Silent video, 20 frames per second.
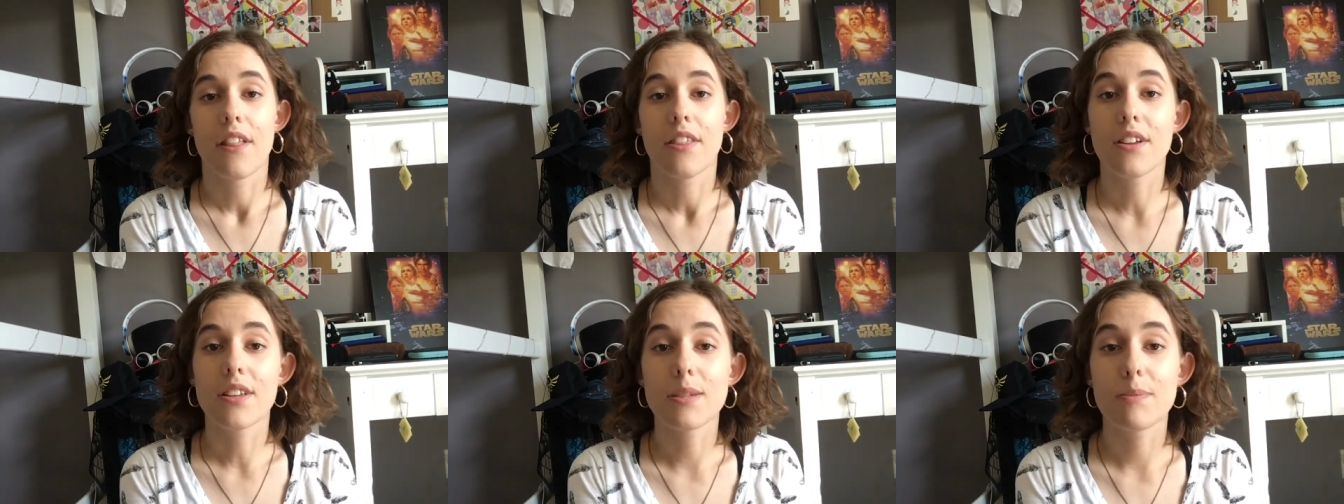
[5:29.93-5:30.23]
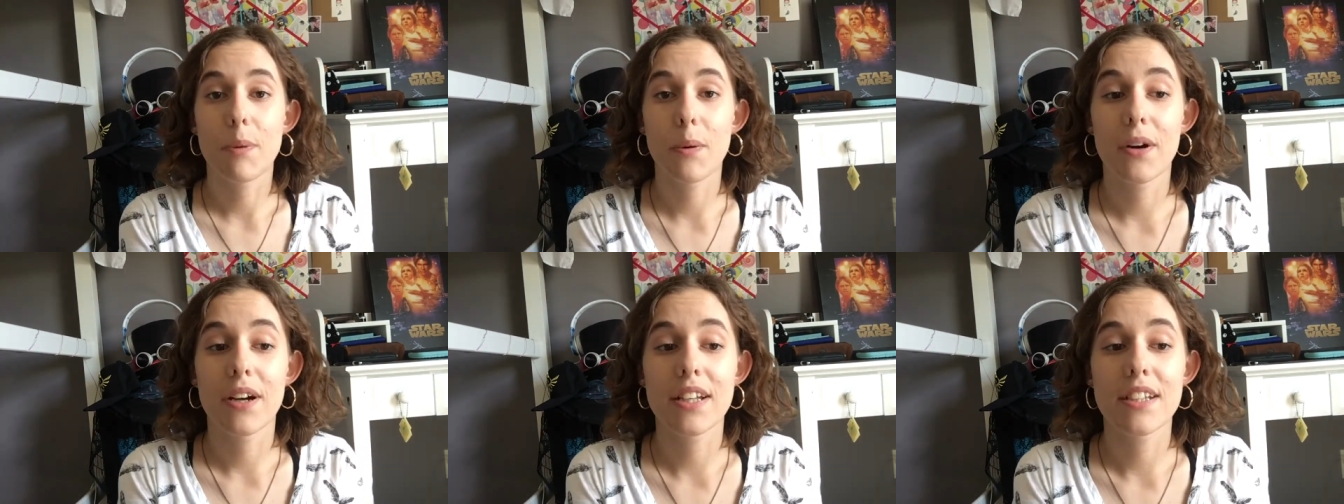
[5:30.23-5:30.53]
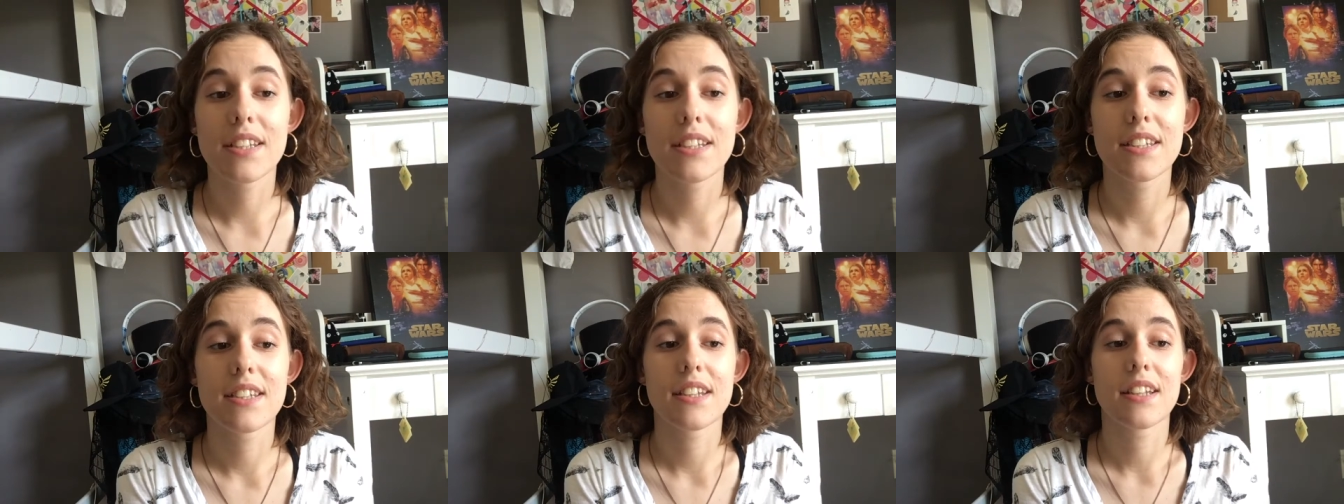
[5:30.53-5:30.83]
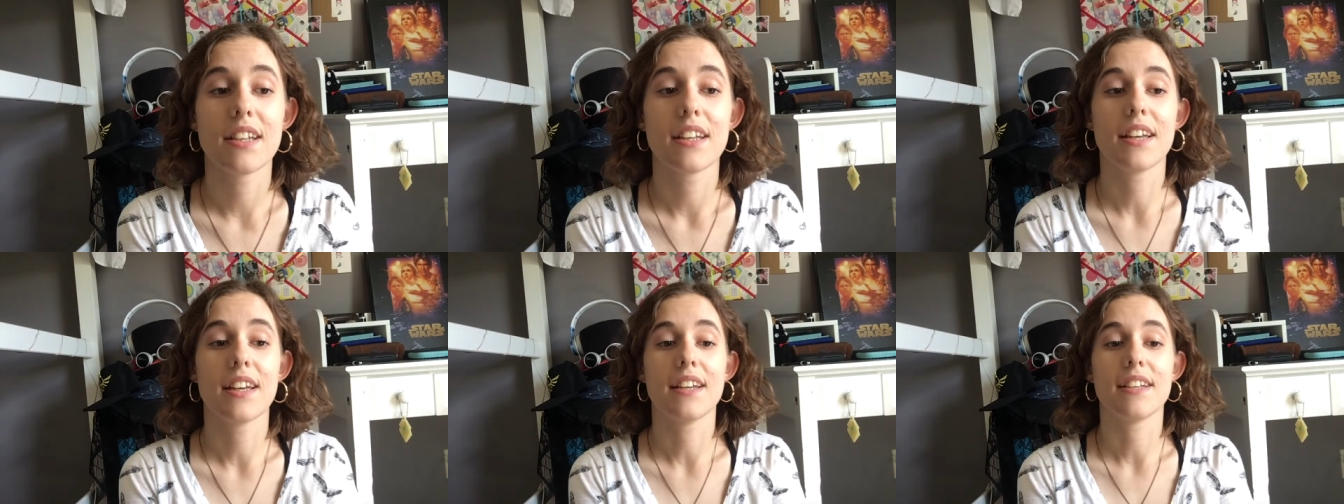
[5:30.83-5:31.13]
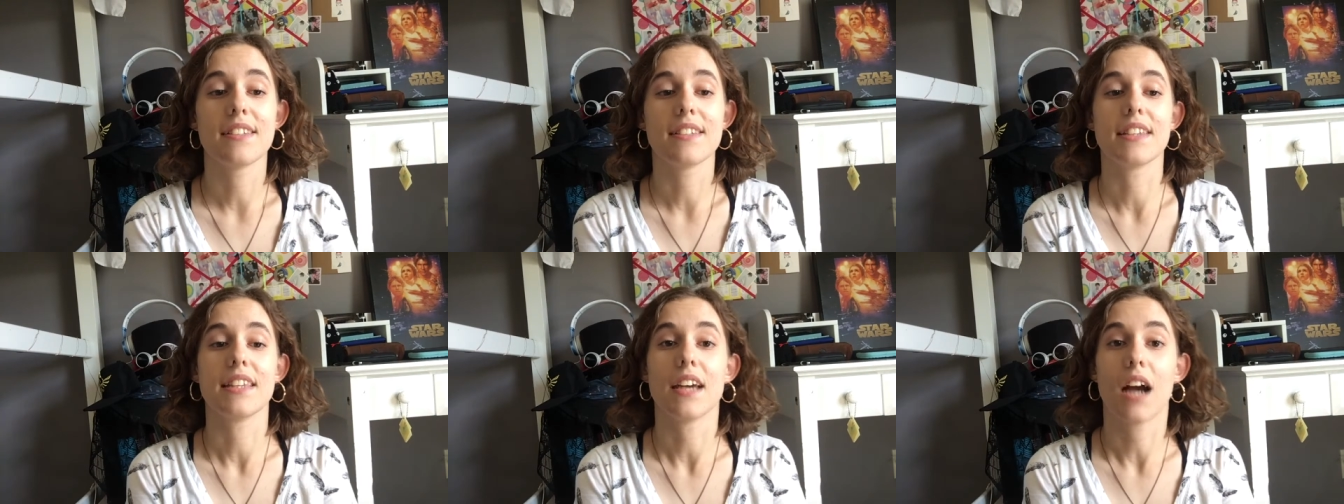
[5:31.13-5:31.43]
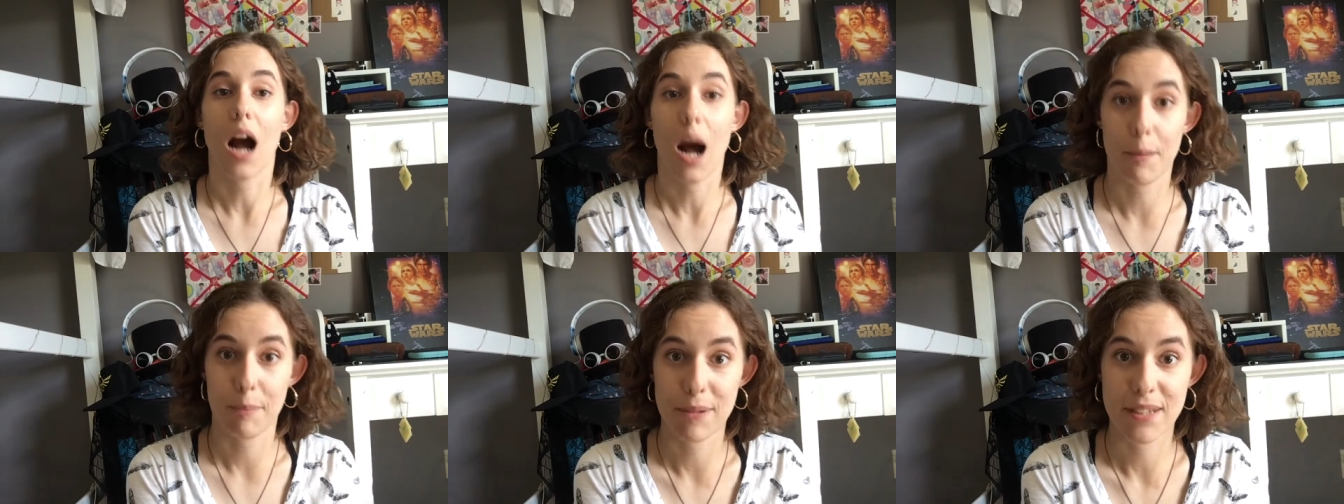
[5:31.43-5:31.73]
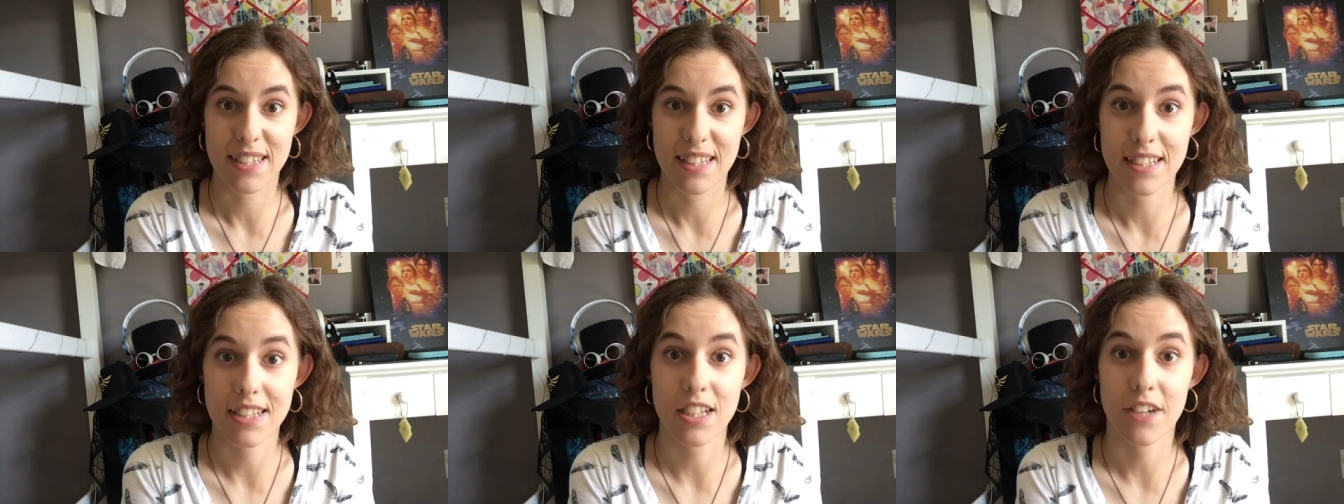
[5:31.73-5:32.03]
This point is the
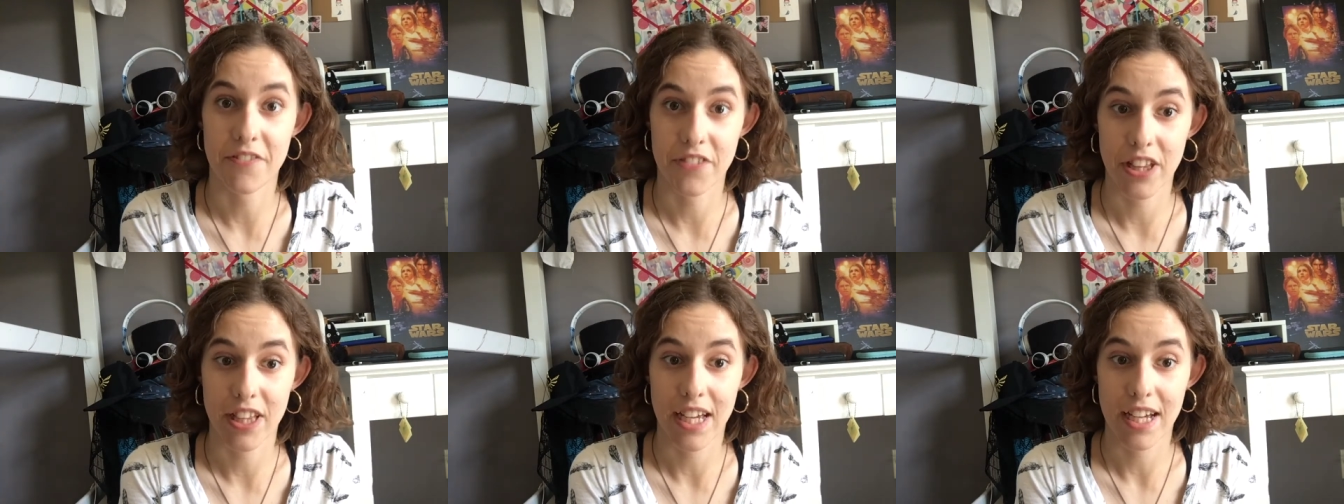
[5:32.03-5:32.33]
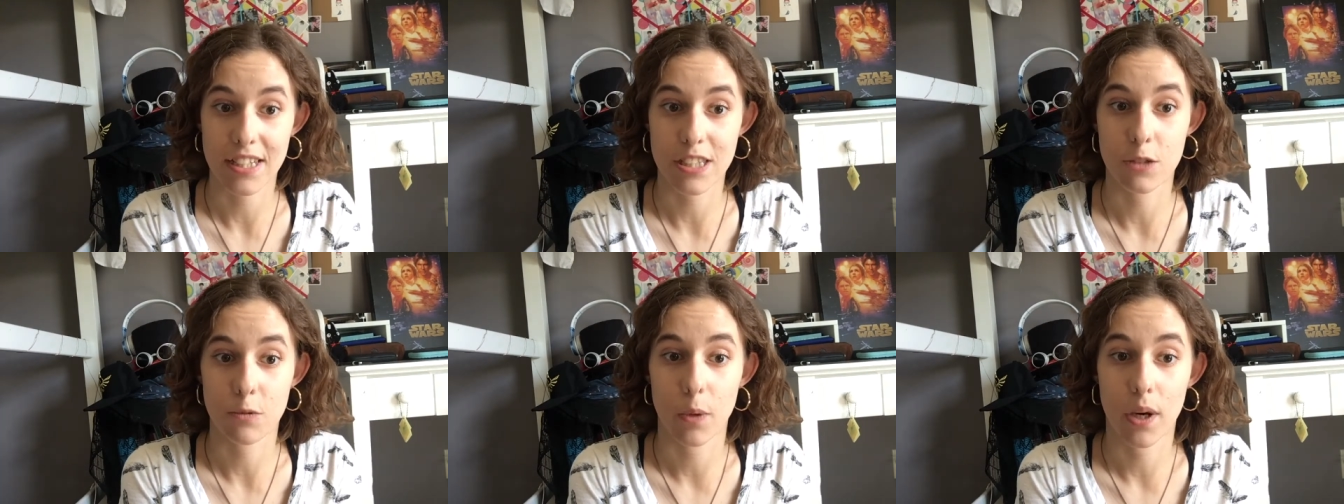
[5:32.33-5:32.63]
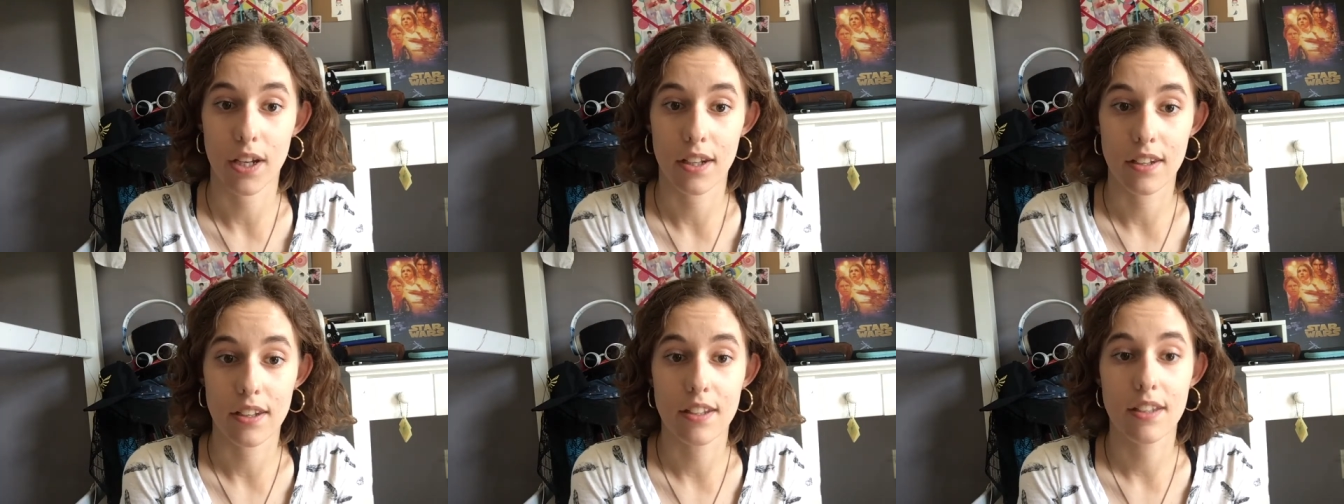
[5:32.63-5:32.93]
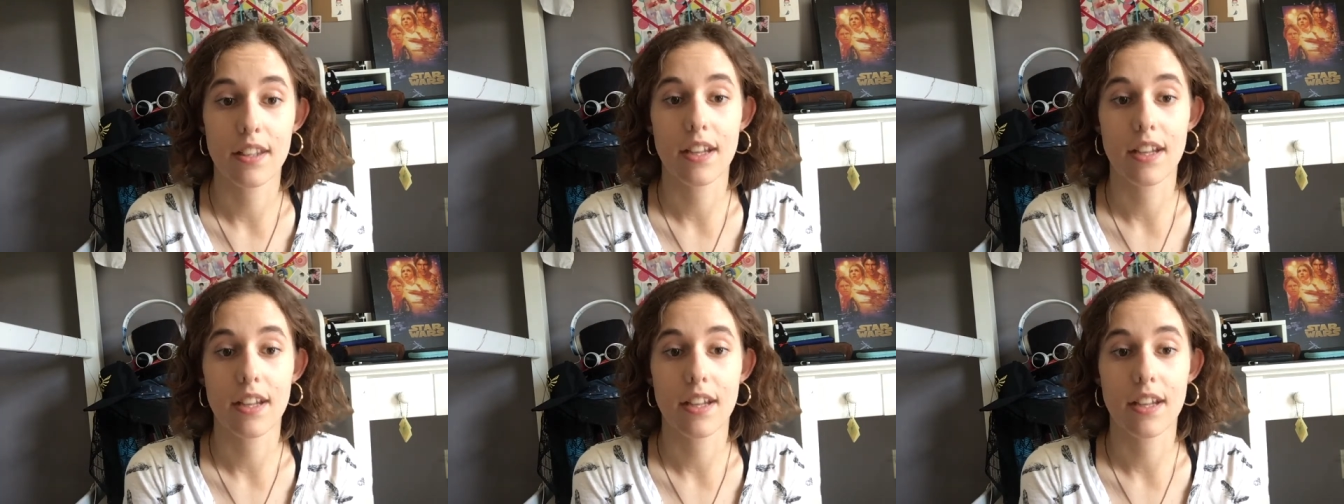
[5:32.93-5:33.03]
opposite of the last one.